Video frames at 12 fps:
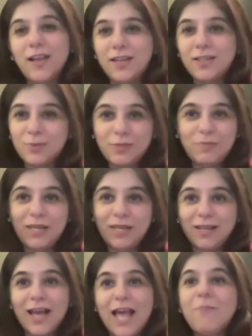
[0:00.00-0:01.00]
hours with
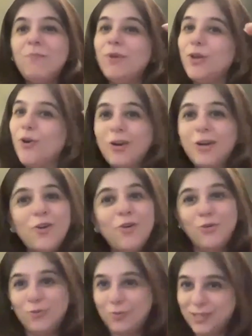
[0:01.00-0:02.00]
me. I'm beyond your
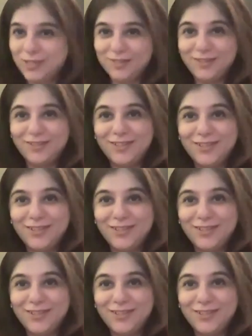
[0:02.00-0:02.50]
co-worker.